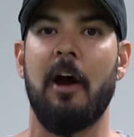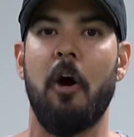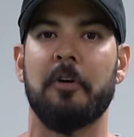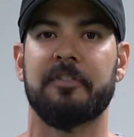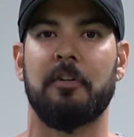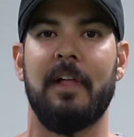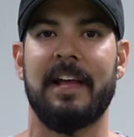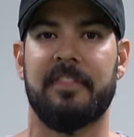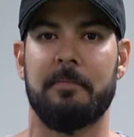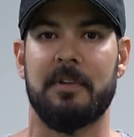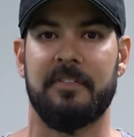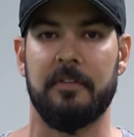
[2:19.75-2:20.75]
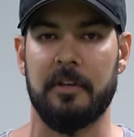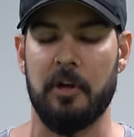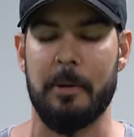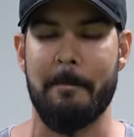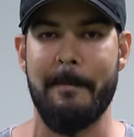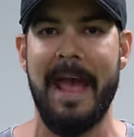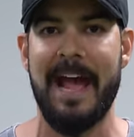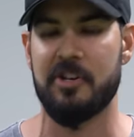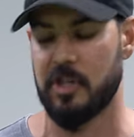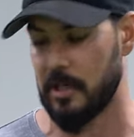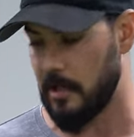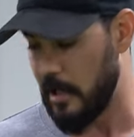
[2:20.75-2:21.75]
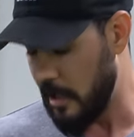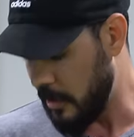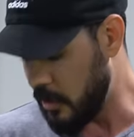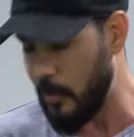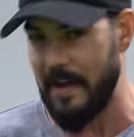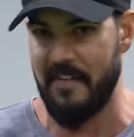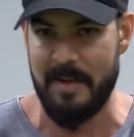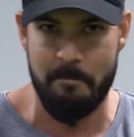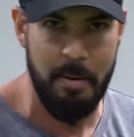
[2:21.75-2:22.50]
I also like them to imagine you have a